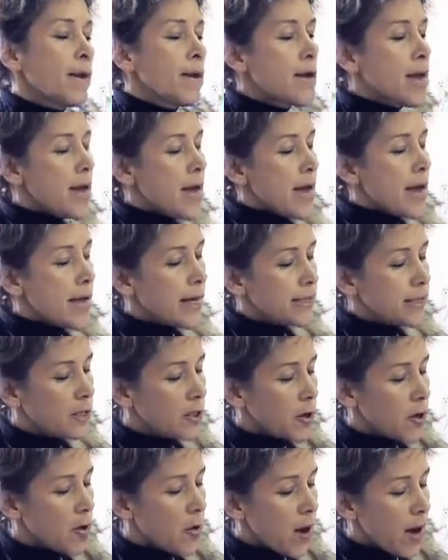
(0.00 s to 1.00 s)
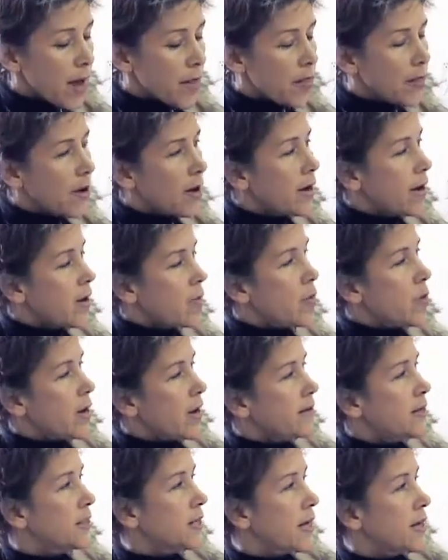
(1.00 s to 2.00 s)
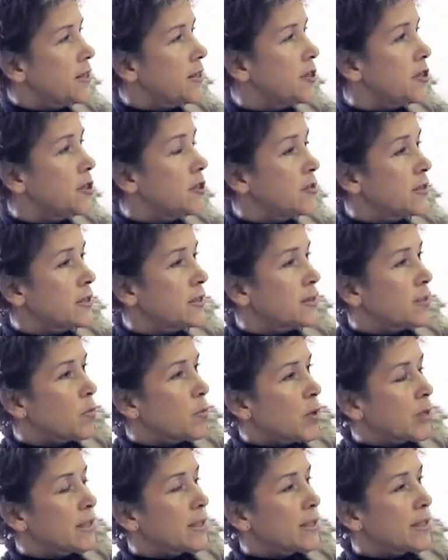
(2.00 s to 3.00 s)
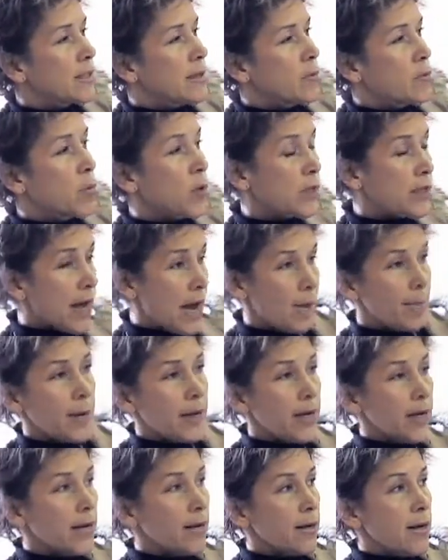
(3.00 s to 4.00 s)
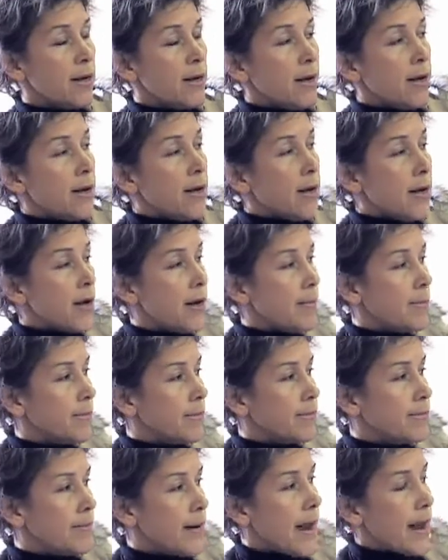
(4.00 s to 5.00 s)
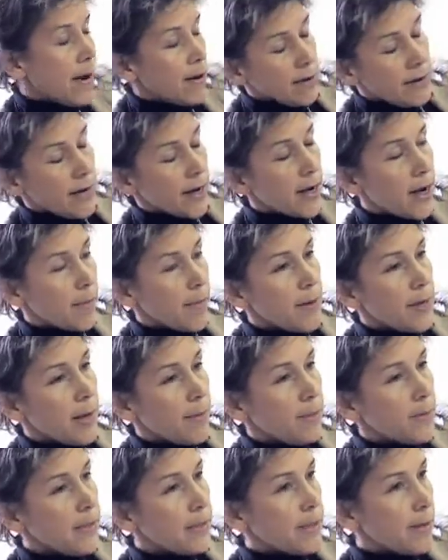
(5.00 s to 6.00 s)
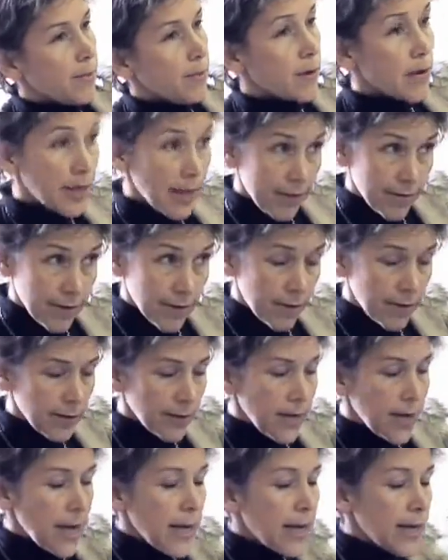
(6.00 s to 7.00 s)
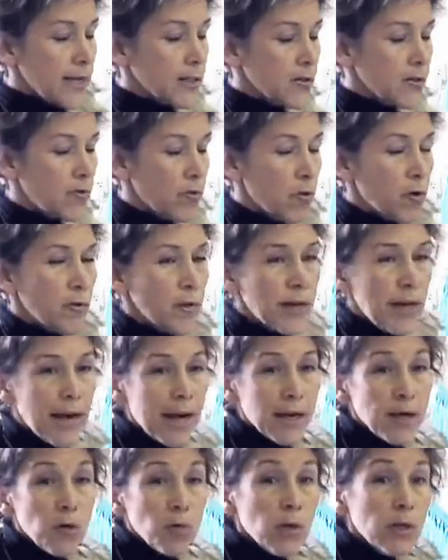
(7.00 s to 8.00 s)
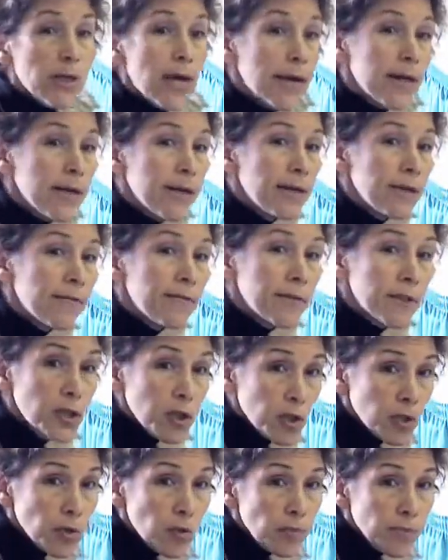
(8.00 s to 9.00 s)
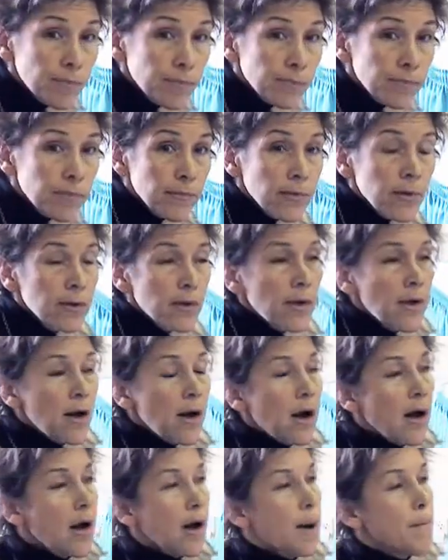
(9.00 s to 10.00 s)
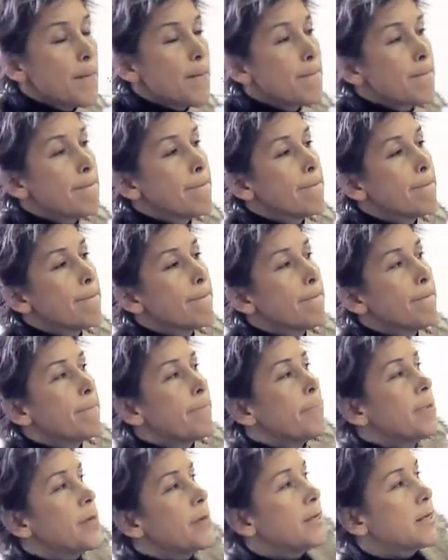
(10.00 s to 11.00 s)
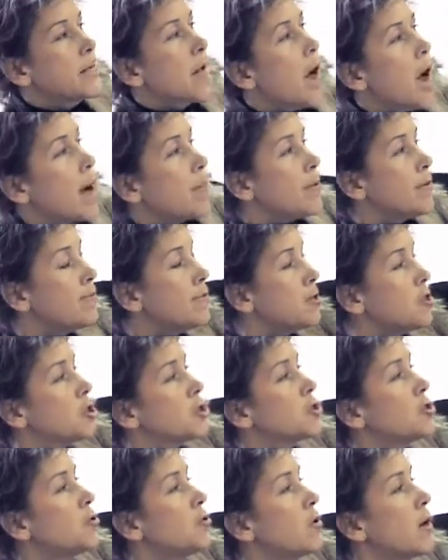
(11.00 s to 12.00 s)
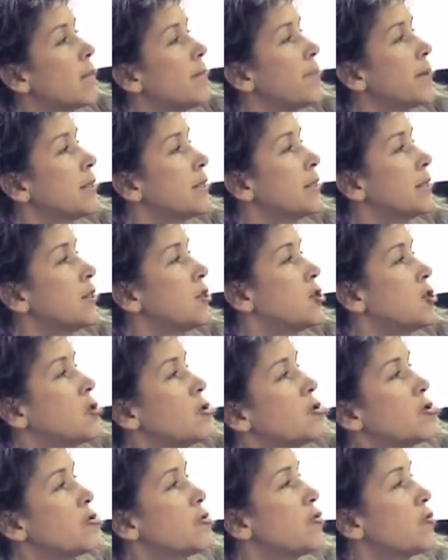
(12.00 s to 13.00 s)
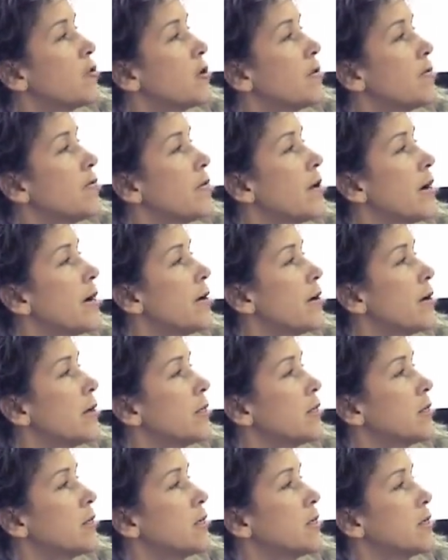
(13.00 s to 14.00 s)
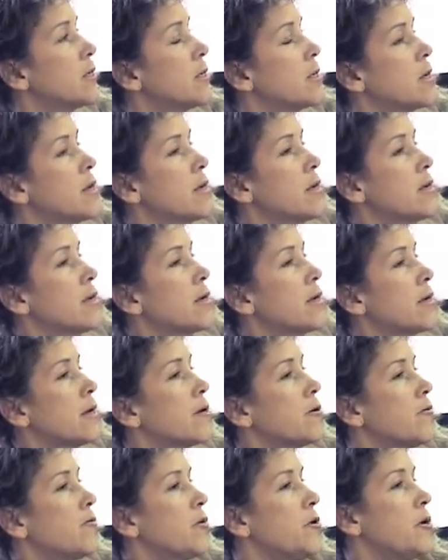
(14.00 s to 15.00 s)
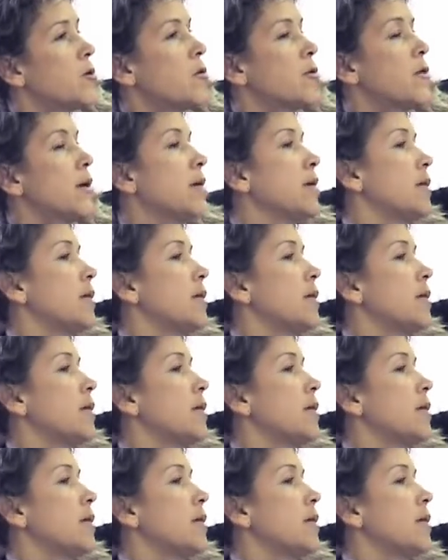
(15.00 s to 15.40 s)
The top of Ladue on building 203 Fine Art, I don't know if you know where that is, at the very top of Ladue, we're going to set up the projectors and we're going to project live from the internet the tweets as they're generating and creating branches in the tree.